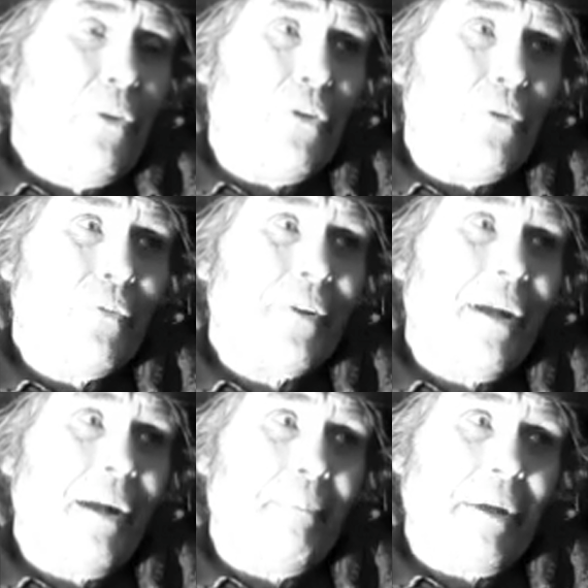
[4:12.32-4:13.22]
"You've
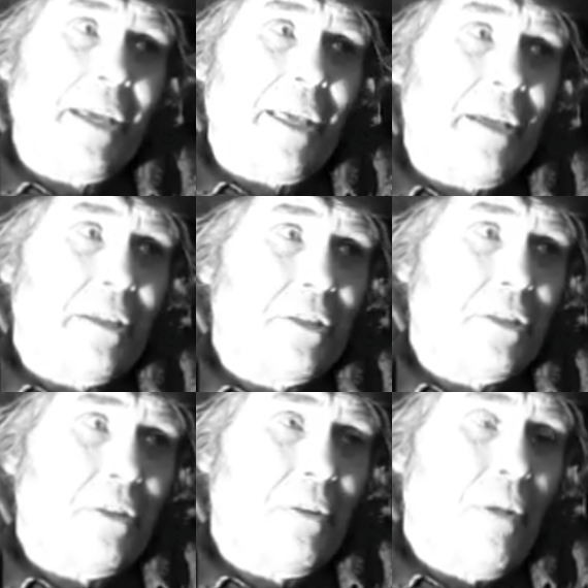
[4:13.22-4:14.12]
come, I
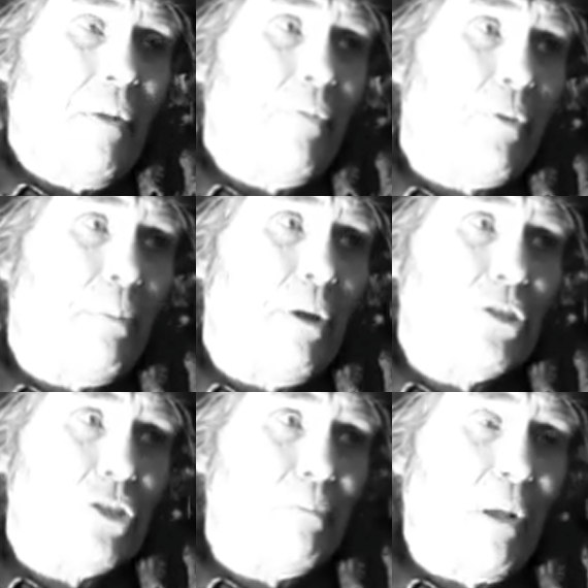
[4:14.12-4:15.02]
guess, to
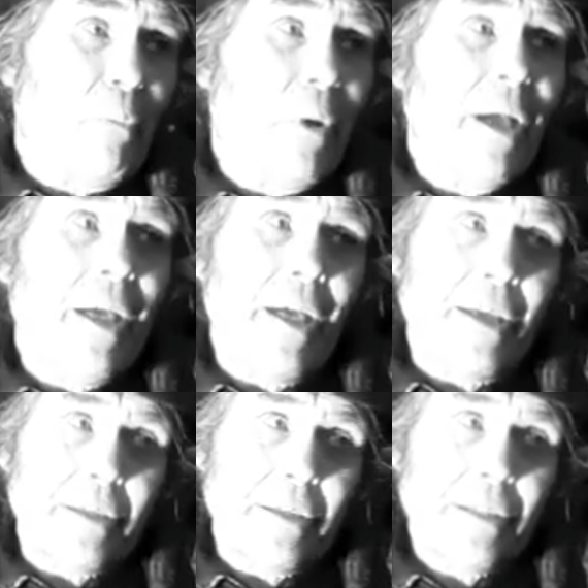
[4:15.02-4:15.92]
purchase my
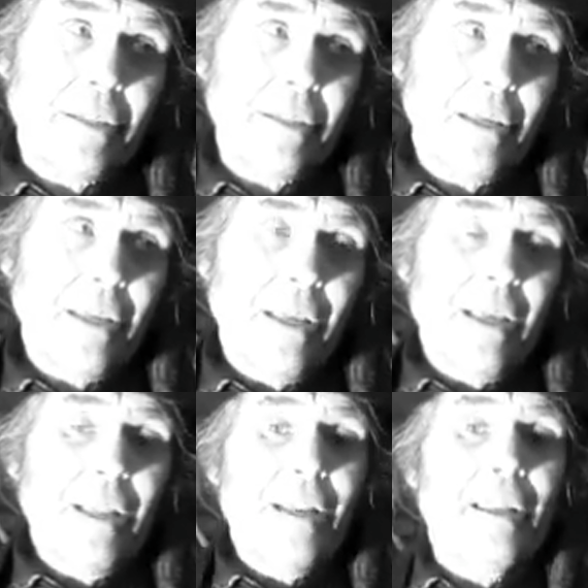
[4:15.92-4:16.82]
wares.
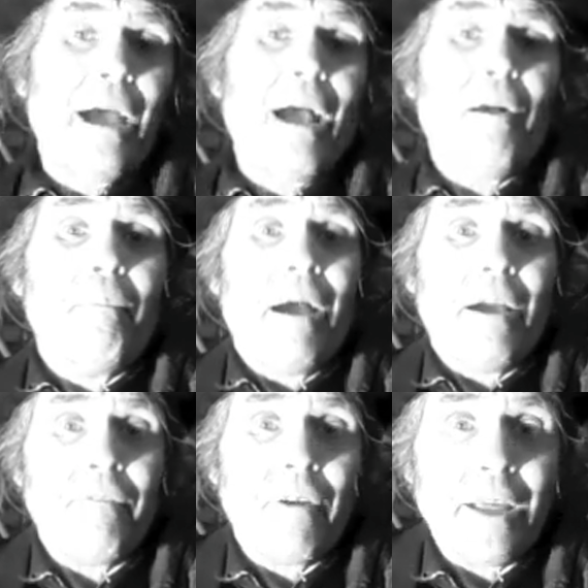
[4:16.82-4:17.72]
Now,
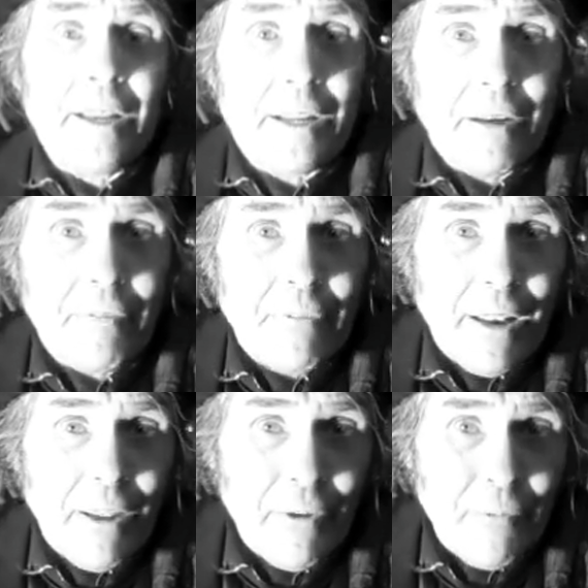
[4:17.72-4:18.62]
my fine little
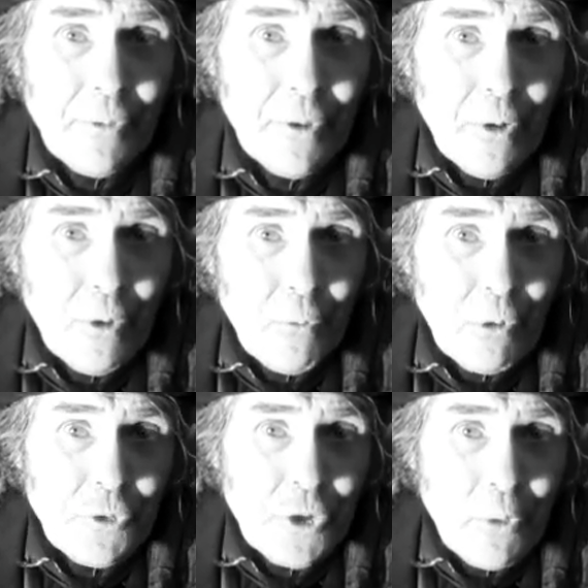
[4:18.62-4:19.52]
fellow,
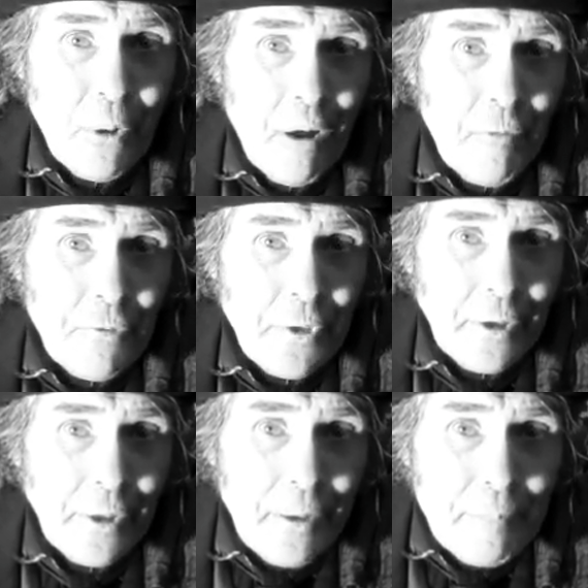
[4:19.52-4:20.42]
what are you
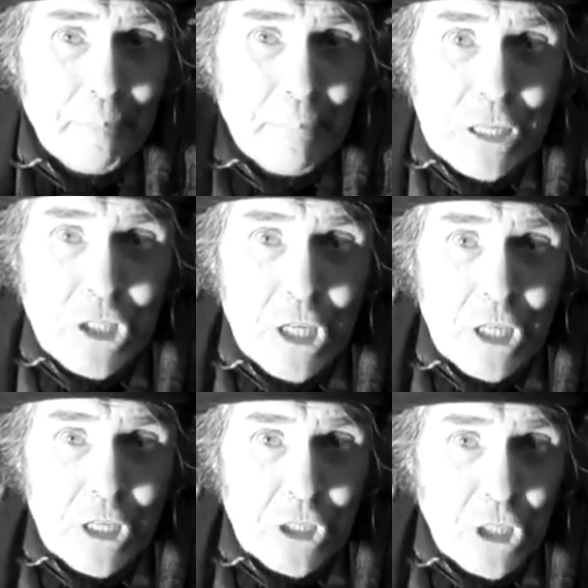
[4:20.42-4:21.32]
after?
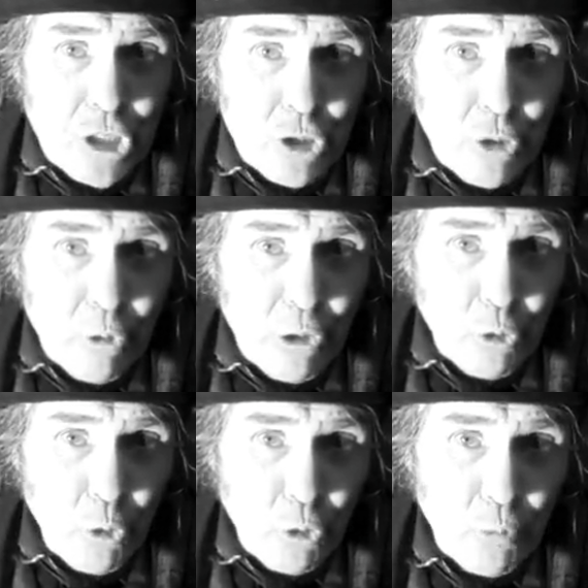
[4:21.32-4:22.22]
Magic such as you
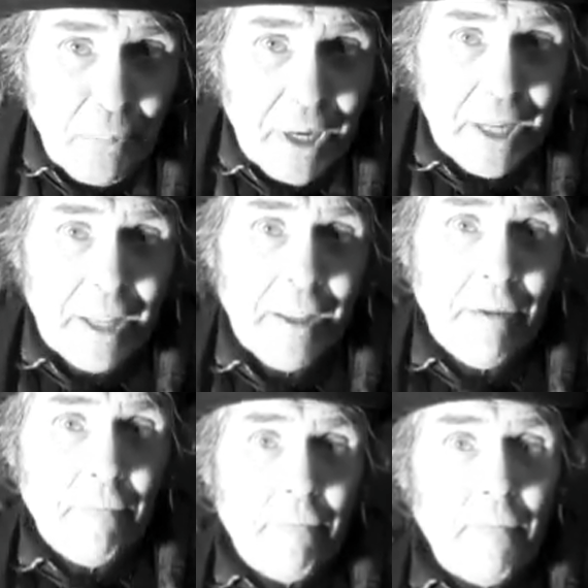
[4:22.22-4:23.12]
could not
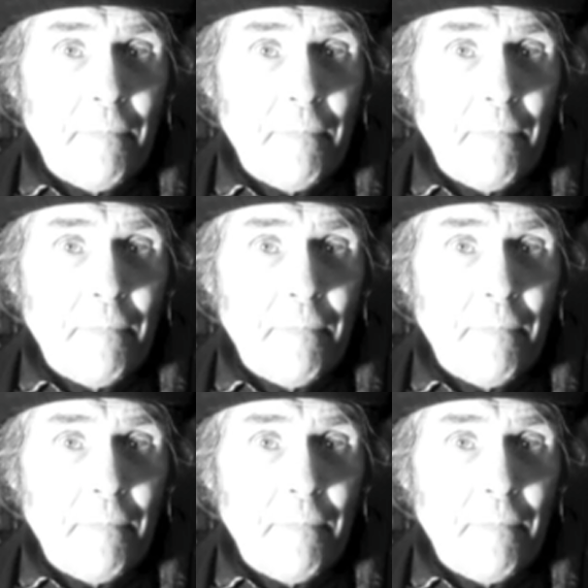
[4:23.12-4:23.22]
believe?"